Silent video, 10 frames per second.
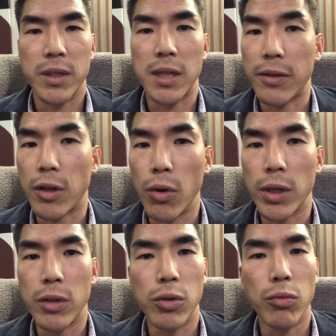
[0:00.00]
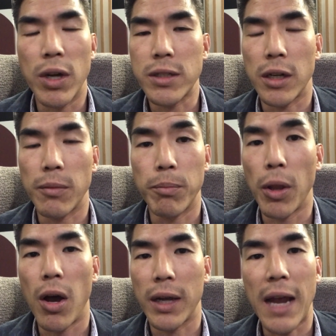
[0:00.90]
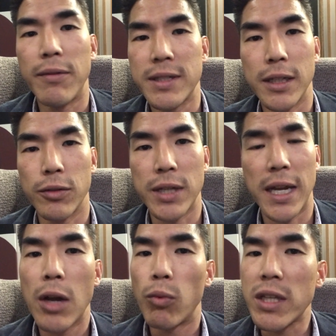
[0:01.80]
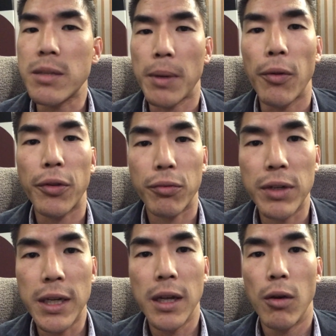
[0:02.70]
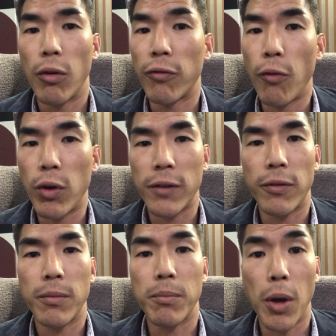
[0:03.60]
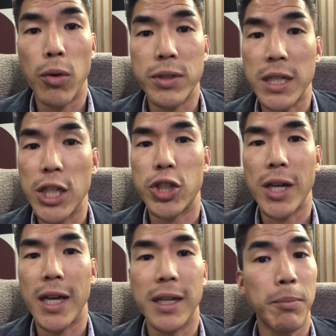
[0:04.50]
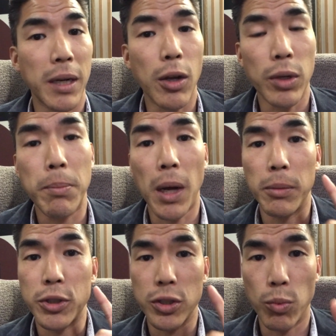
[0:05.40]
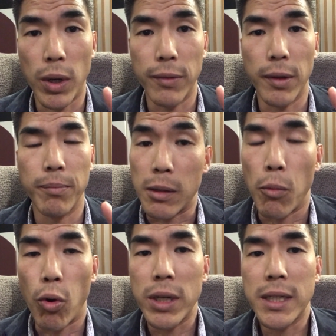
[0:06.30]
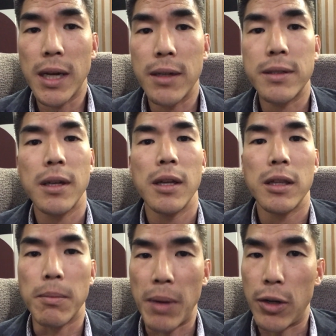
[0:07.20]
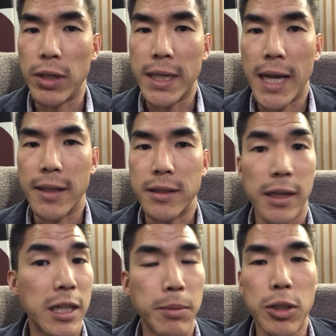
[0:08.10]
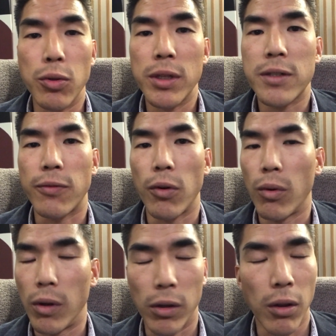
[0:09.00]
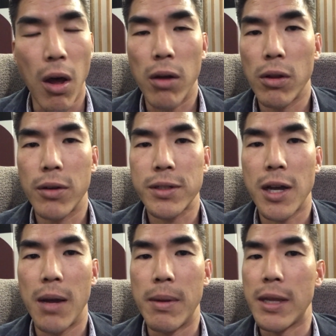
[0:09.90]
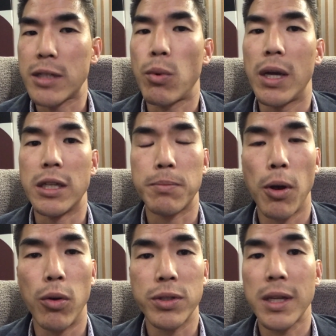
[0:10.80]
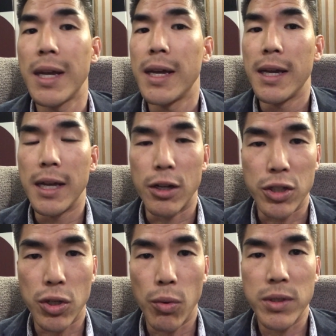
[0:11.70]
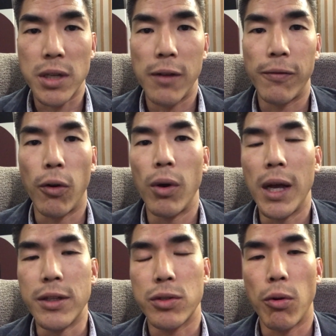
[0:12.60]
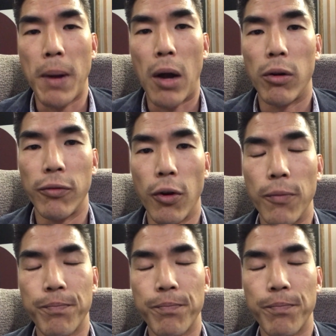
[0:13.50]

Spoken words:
Seth Godin, who writes a blog every single day and writes about 3 or 4 different posts each day, but he only publishes one of them. The more he does, the better he gets. And he's been doing this for a long, long time, and that's why his posts are so insightful and so powerful.